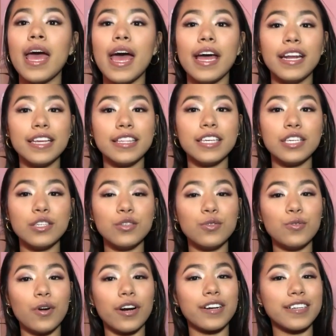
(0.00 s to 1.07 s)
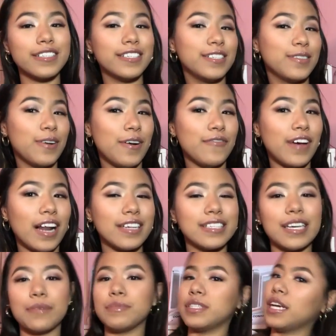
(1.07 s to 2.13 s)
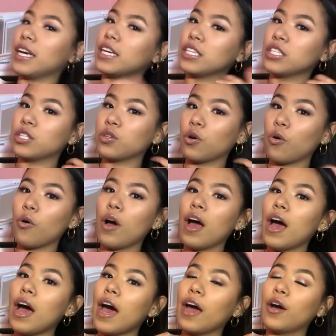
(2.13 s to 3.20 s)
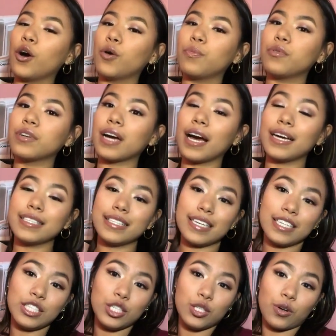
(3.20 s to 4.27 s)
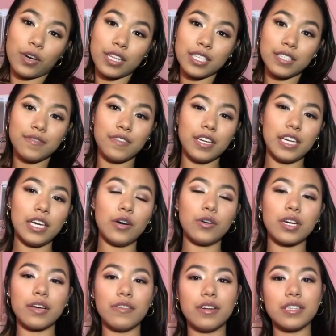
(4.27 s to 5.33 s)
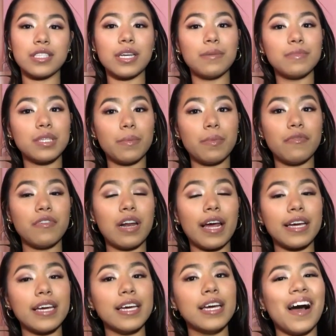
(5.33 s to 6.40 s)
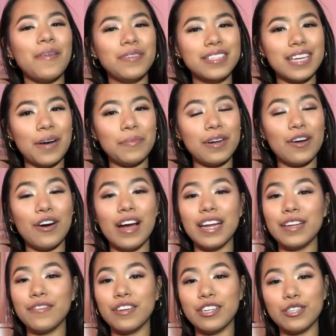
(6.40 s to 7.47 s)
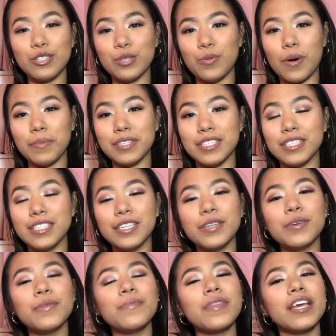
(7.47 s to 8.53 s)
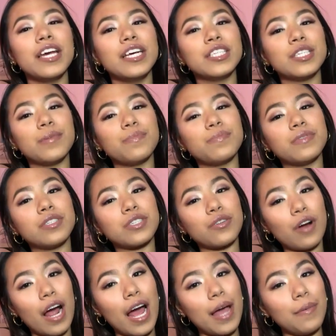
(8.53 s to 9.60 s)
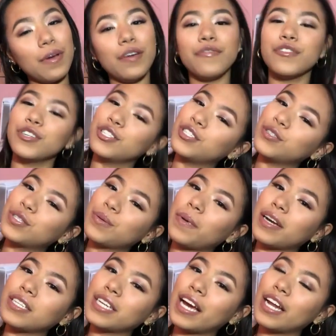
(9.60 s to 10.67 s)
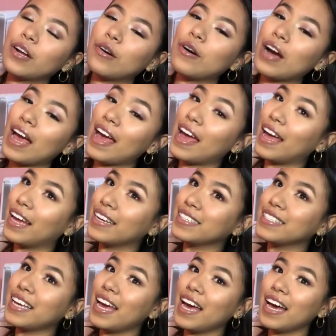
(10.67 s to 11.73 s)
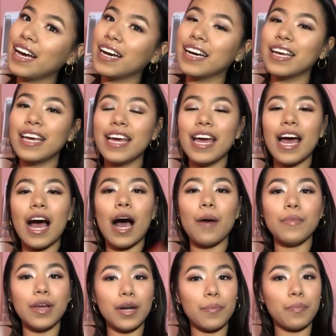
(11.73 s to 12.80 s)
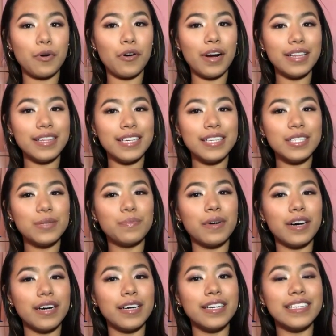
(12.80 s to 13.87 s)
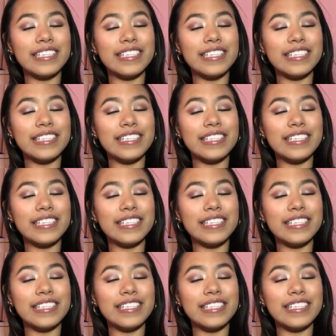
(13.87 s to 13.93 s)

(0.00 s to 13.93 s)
Anything you are gonna do on Valentine's Day. So I hope you guys enjoy this video. Give it a thumbs up if you like it. Comment down below any videos you want me to do. Subscribe if you're new to my channel. And yeah, I'm not a pro at this, but